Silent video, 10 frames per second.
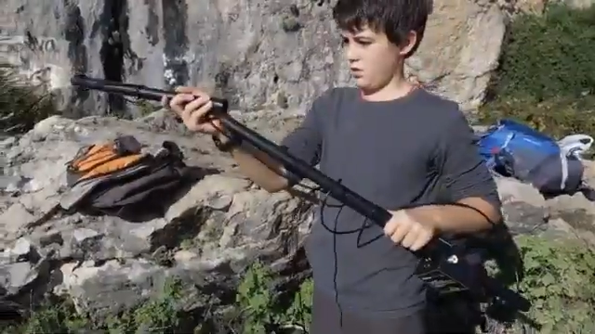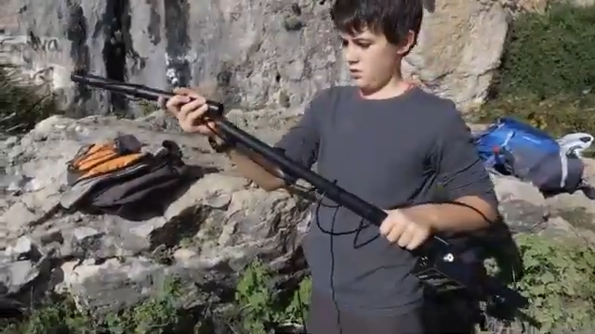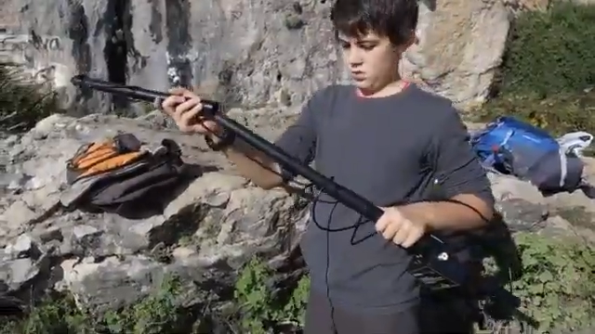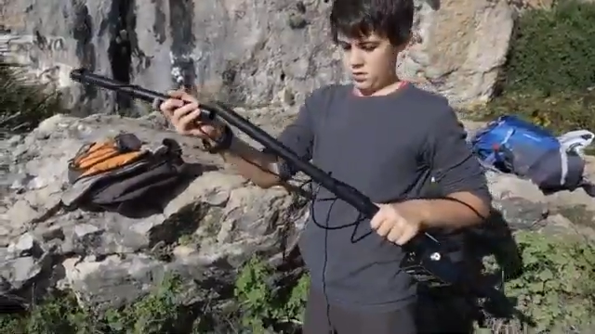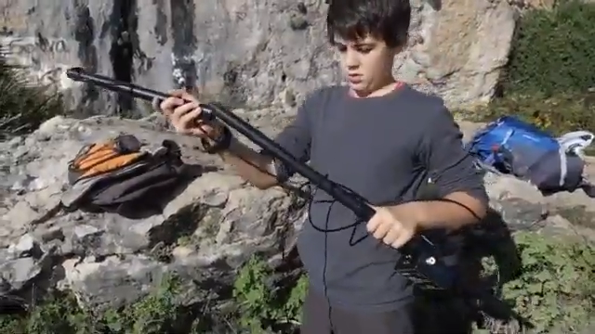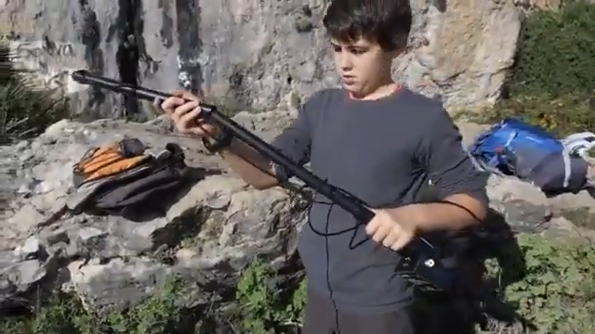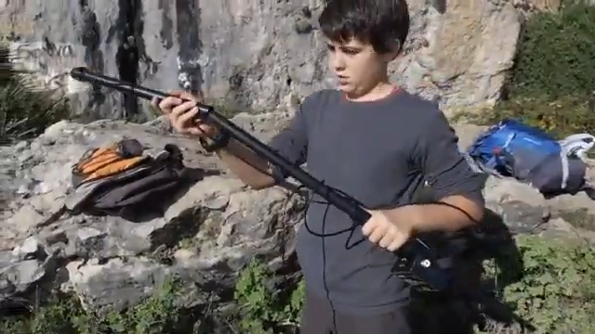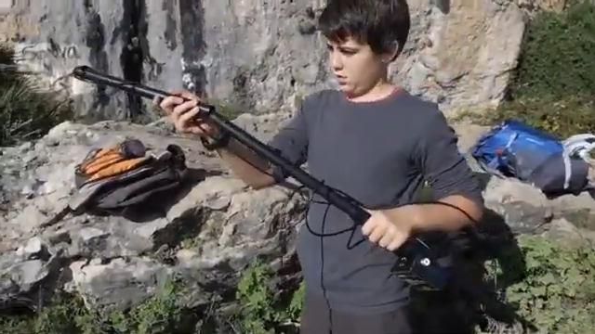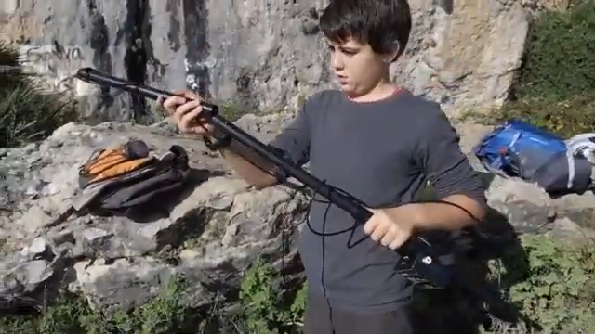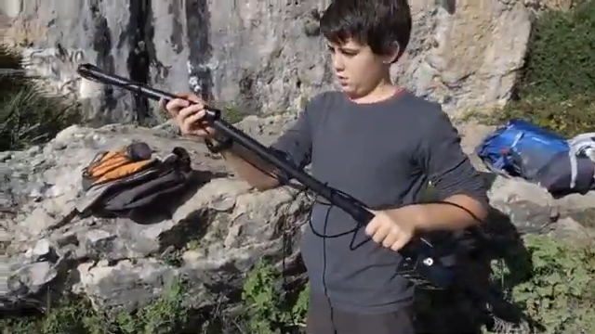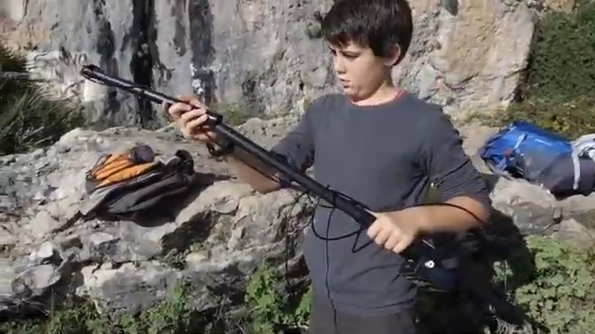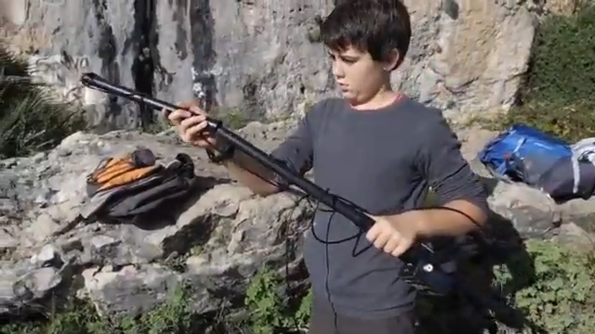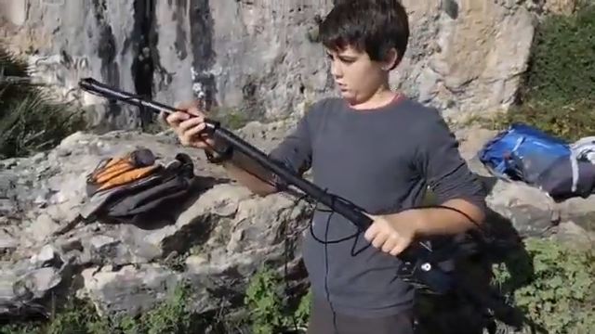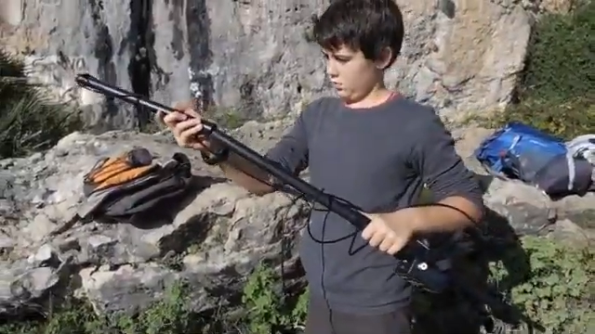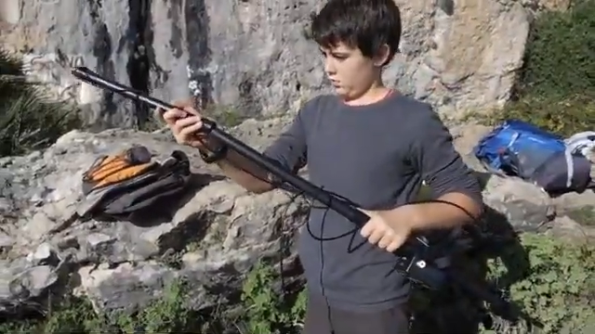
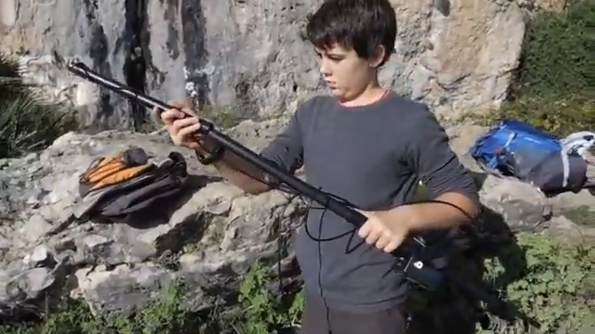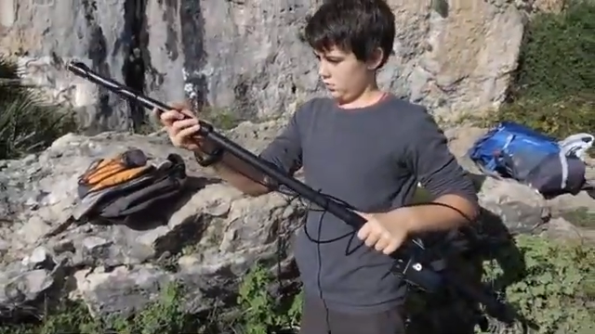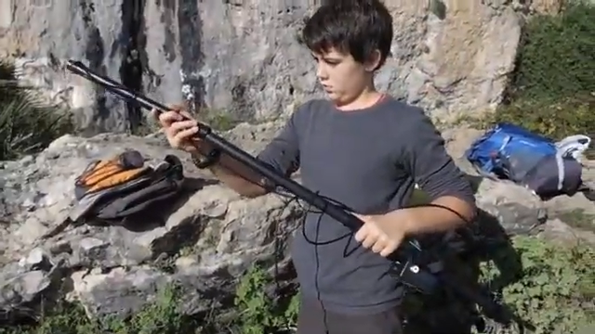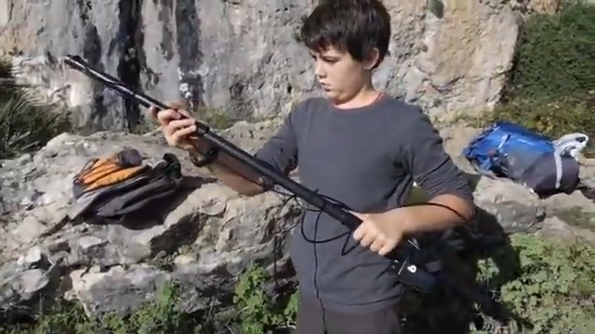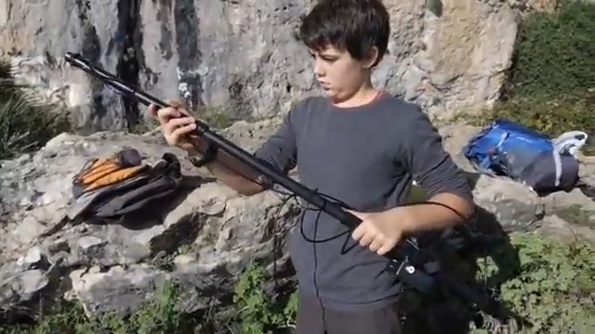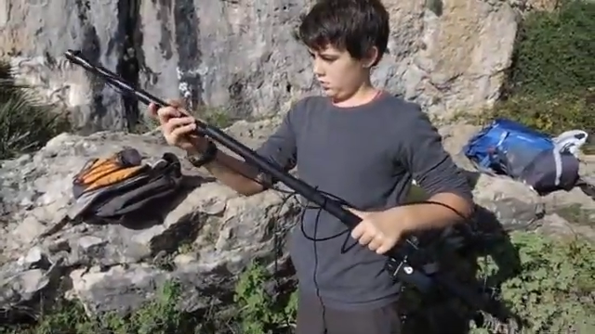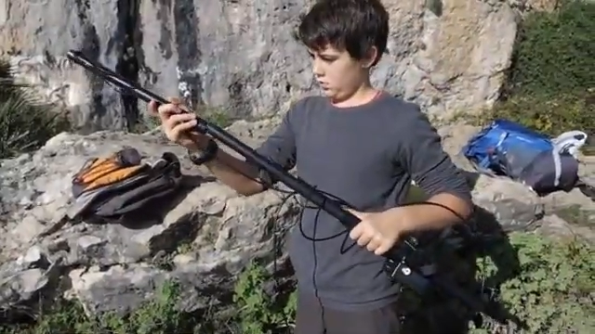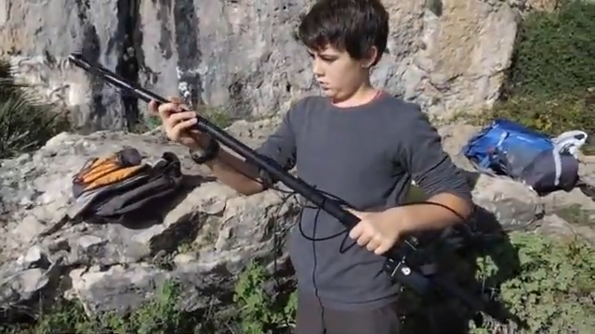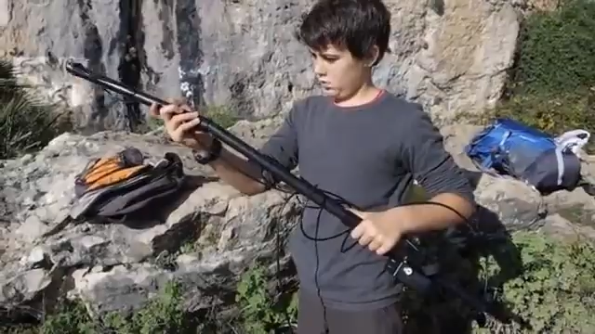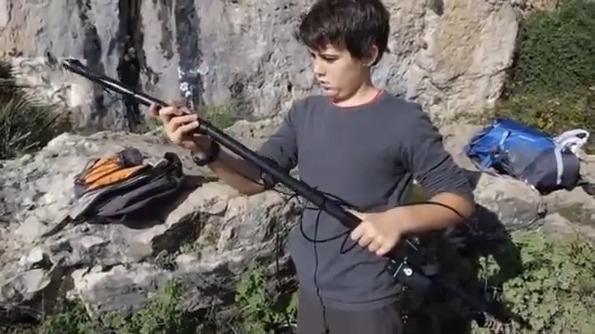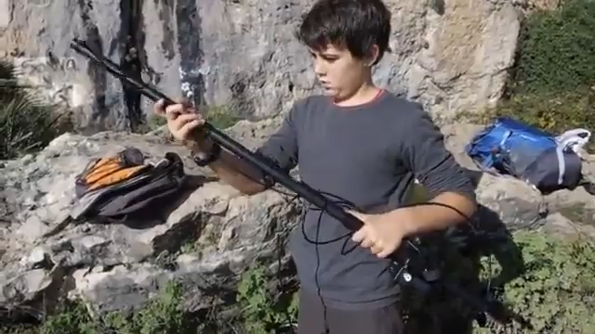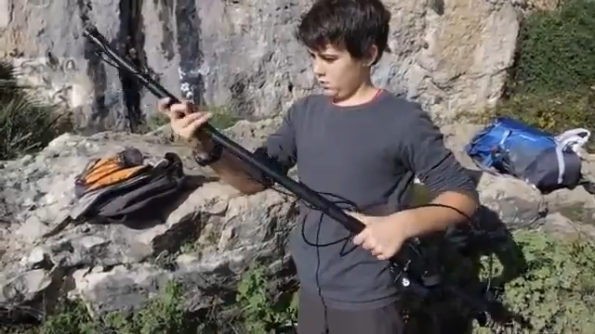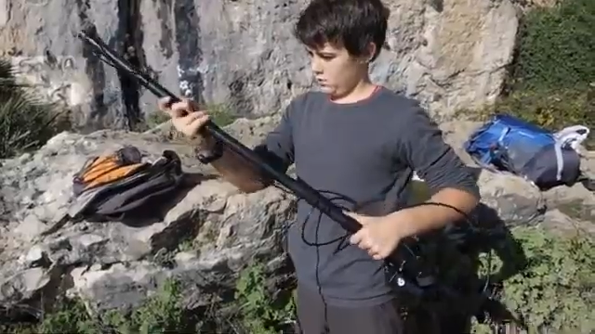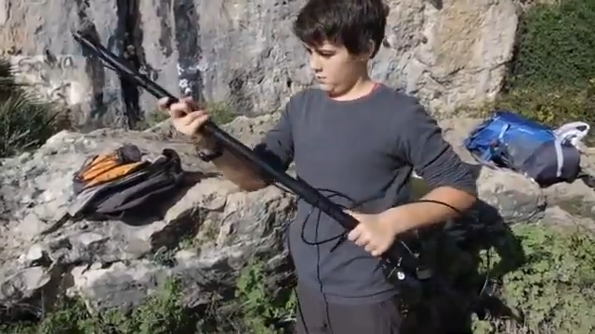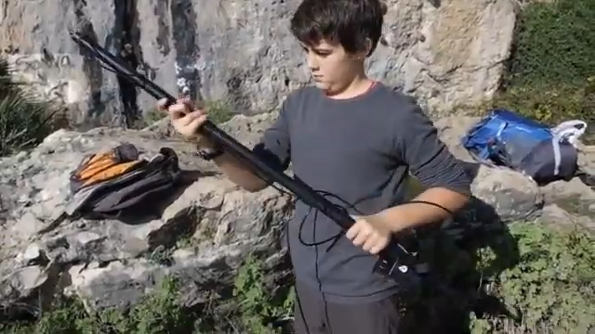
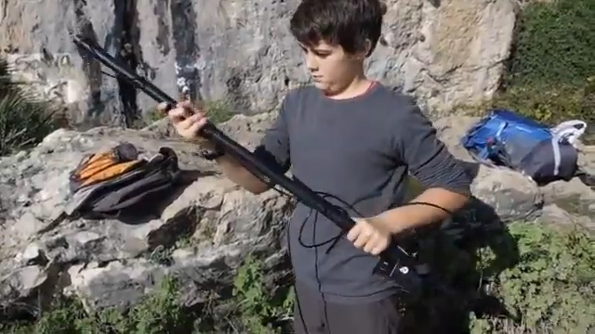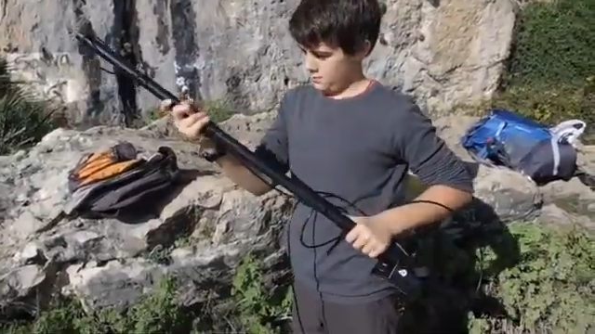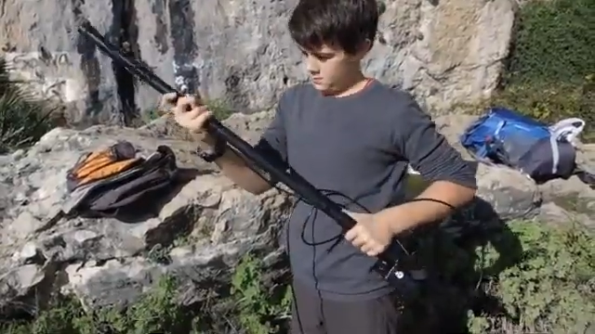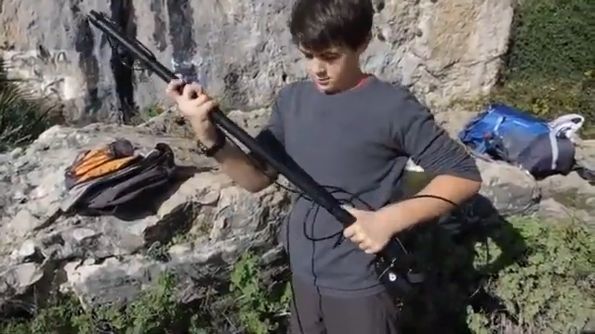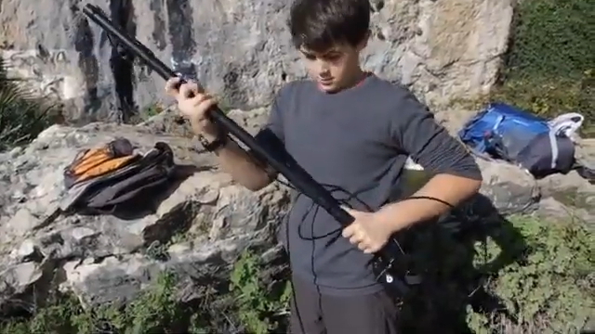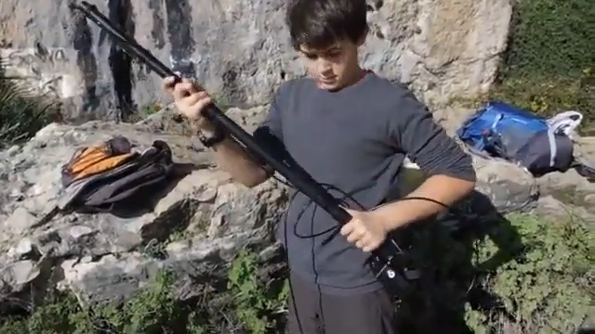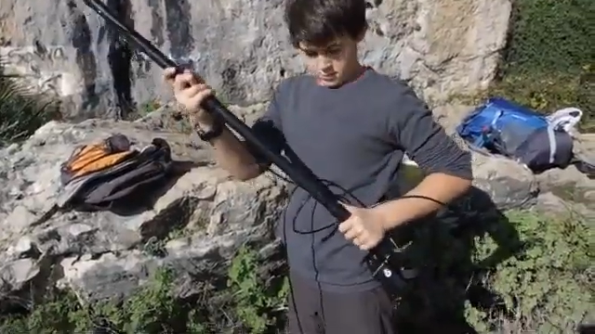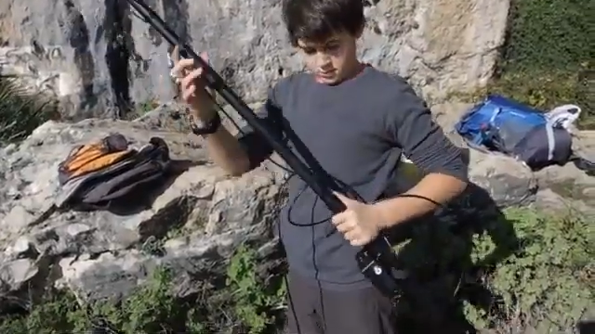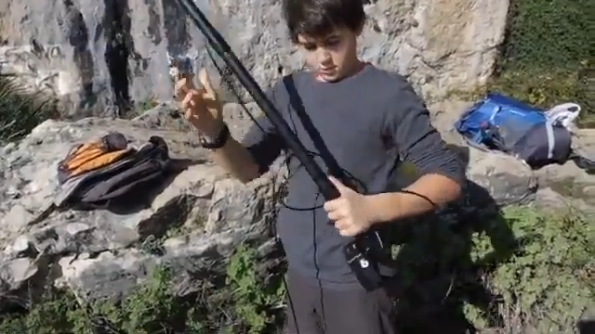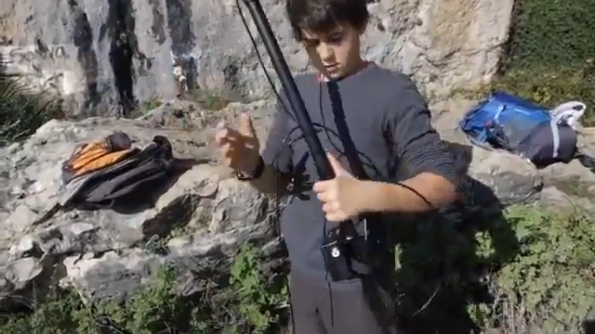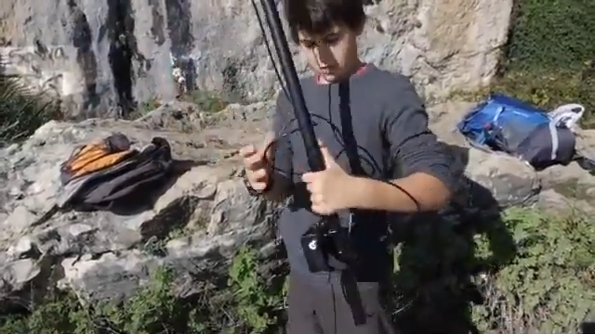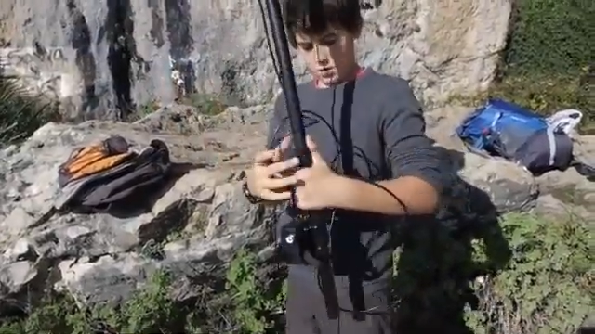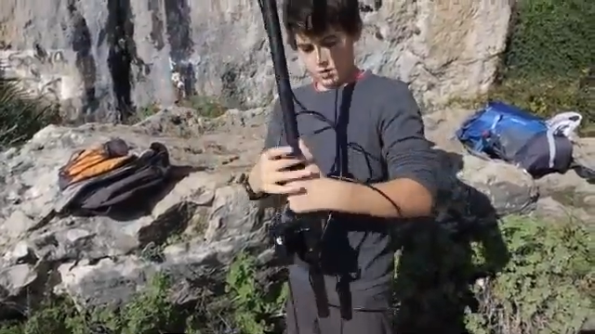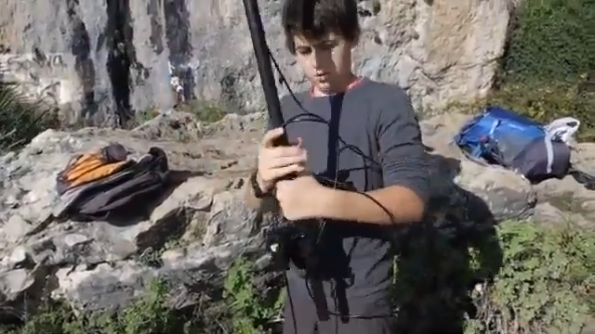(silence)